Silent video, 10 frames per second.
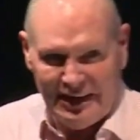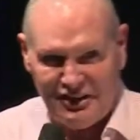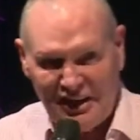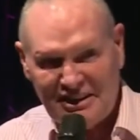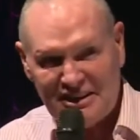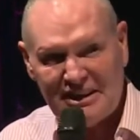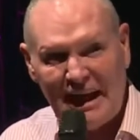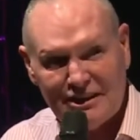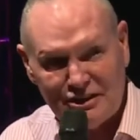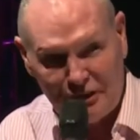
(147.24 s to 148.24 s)
He thinks his
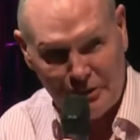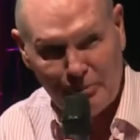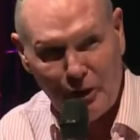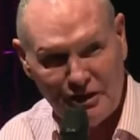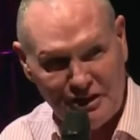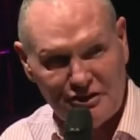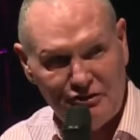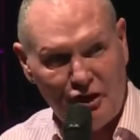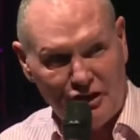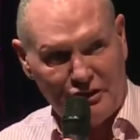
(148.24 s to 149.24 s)
head is not important, he's a
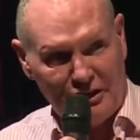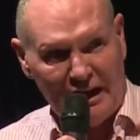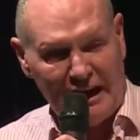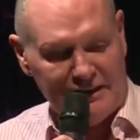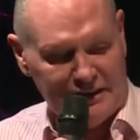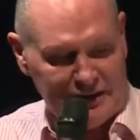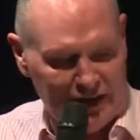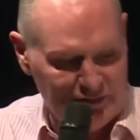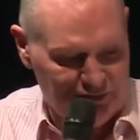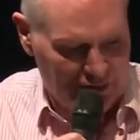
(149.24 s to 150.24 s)
fucking unlined,
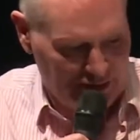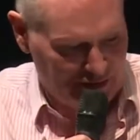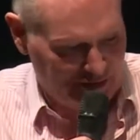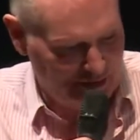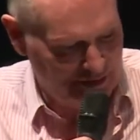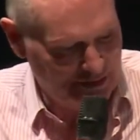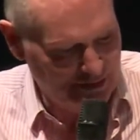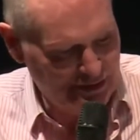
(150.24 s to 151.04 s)
that fucking thing.